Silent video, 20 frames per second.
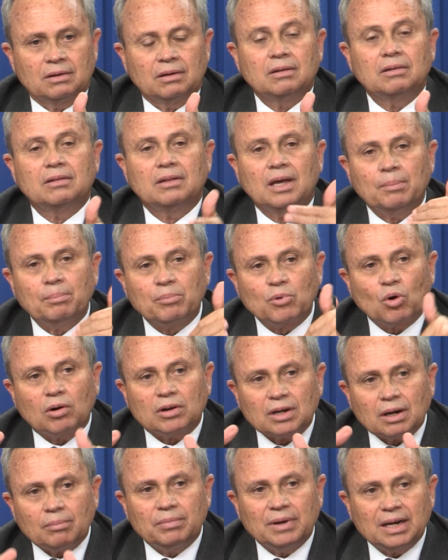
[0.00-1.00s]
They
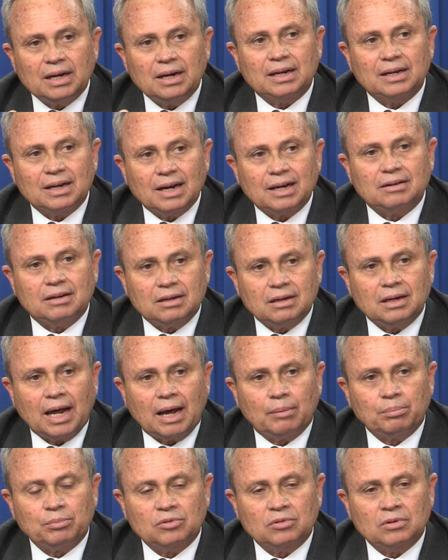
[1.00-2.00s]
brought a bill and let it
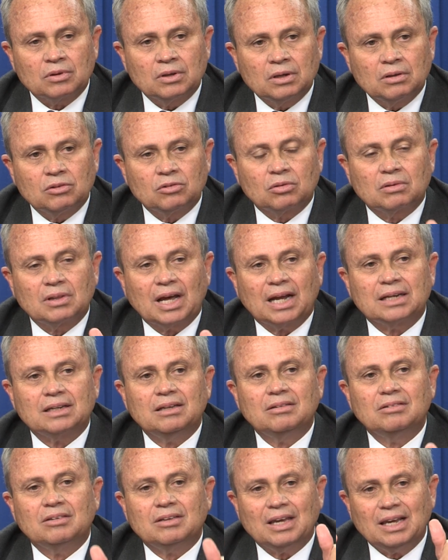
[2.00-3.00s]
lapse. So that
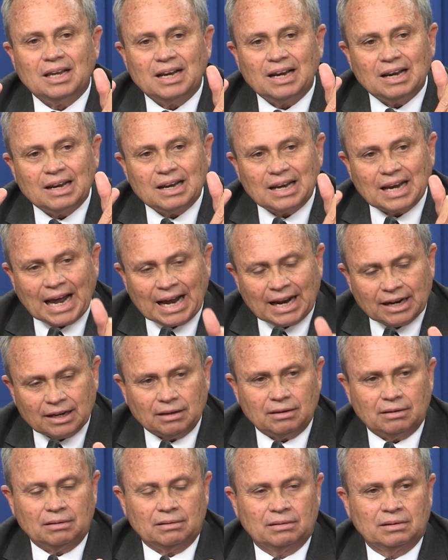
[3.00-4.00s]
is a
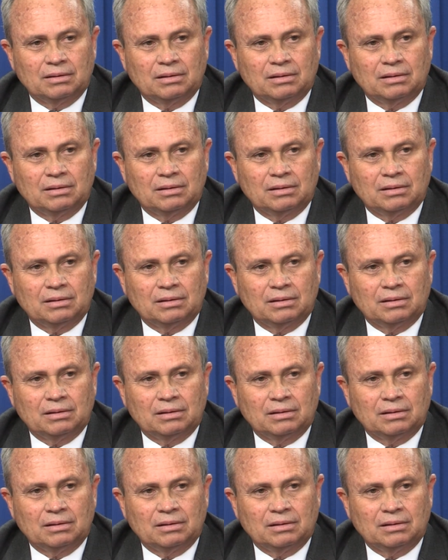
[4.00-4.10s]
lie.